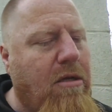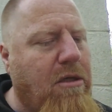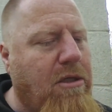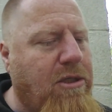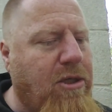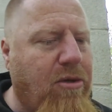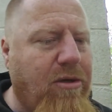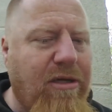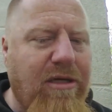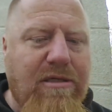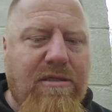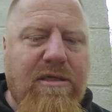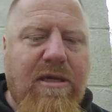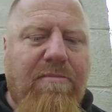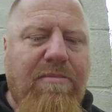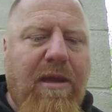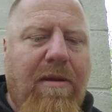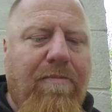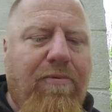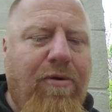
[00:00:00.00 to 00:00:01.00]
So is
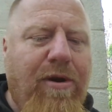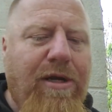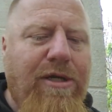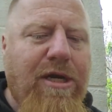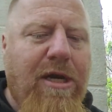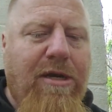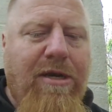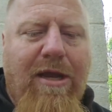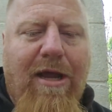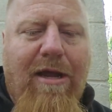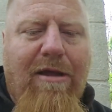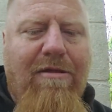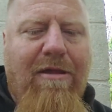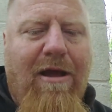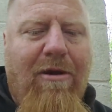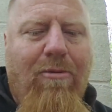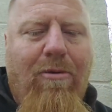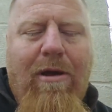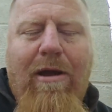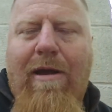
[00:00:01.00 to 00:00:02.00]
something pre-gen? Yeah.
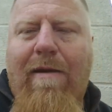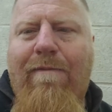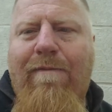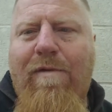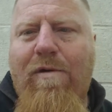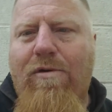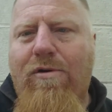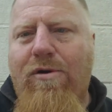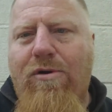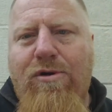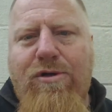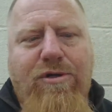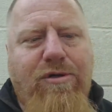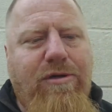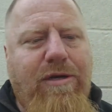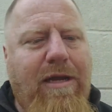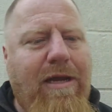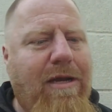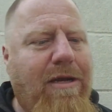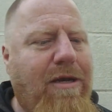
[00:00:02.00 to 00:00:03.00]
That way, if you're new to
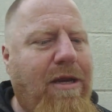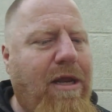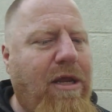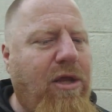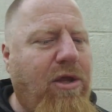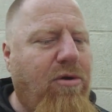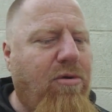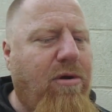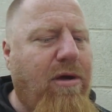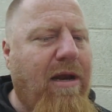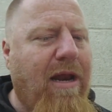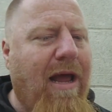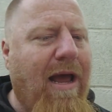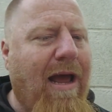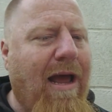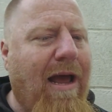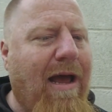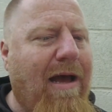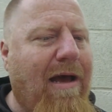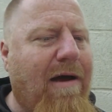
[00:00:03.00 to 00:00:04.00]
D and D, you could
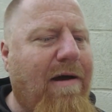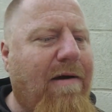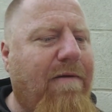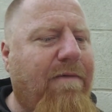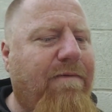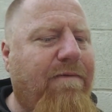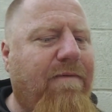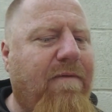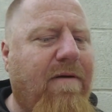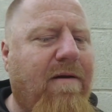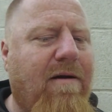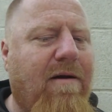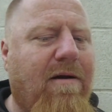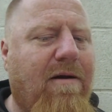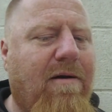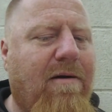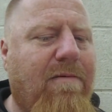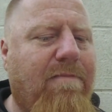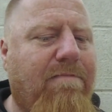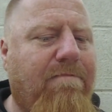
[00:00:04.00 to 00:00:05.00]
have
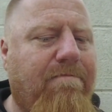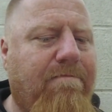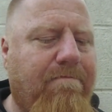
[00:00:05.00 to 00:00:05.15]
um,